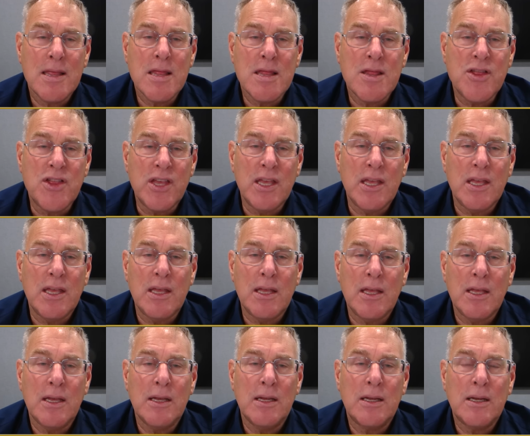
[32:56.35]

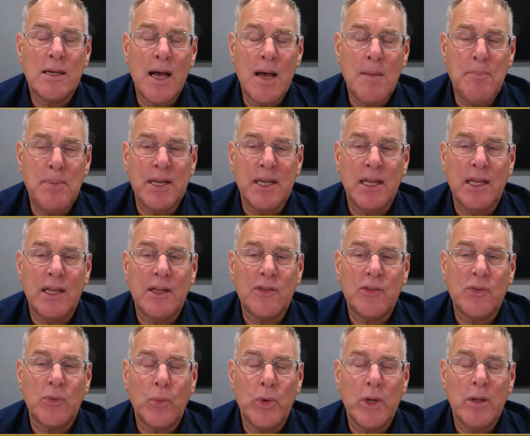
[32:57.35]
the
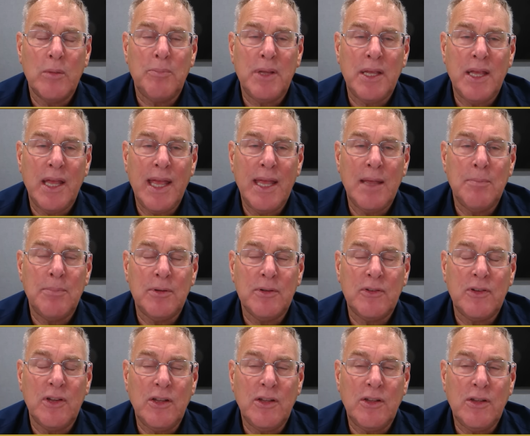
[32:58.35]
companies will be
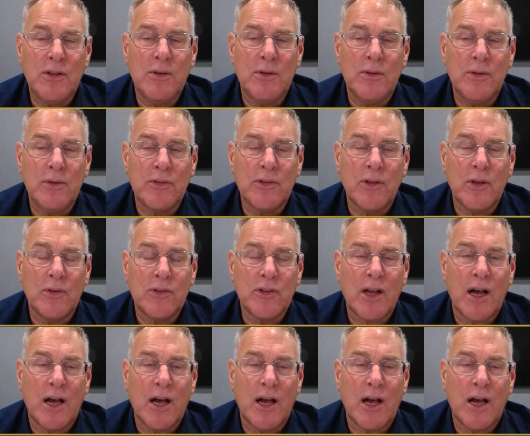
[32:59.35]
able to use those